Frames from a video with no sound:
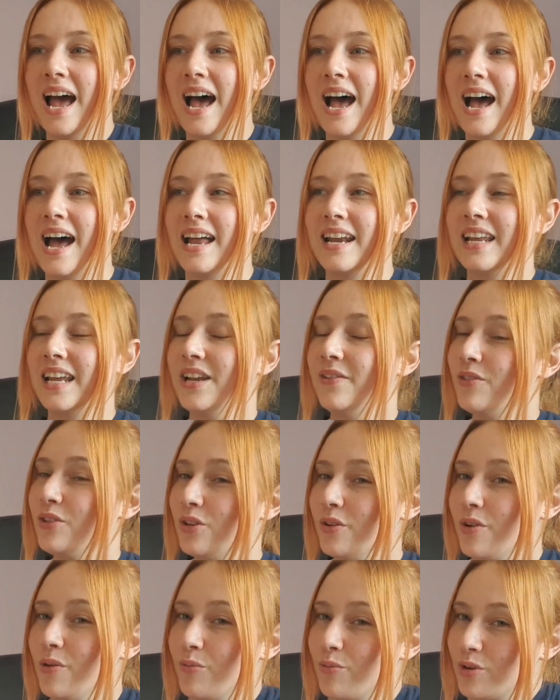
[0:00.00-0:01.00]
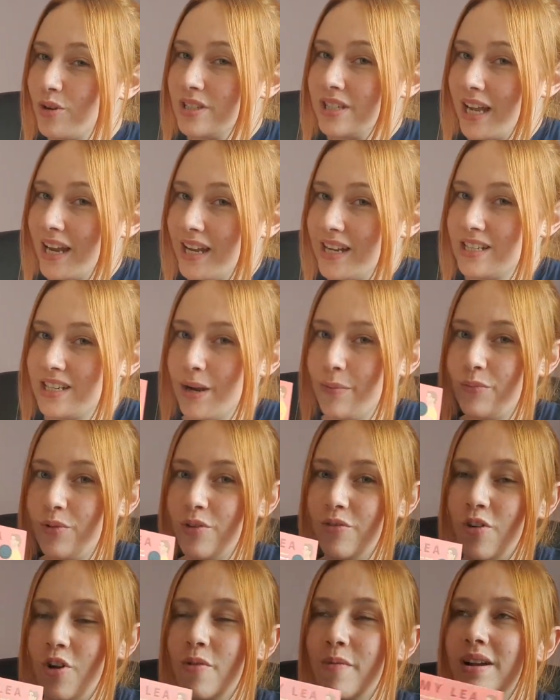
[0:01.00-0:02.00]
And even though it was a
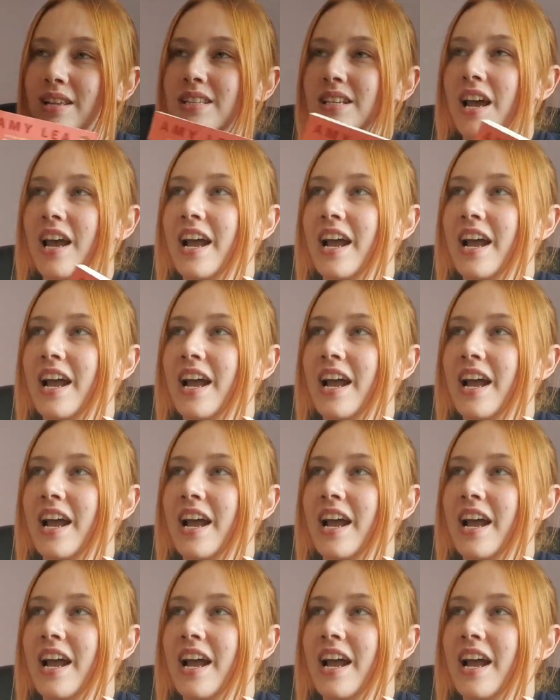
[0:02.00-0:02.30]
contemporary romance,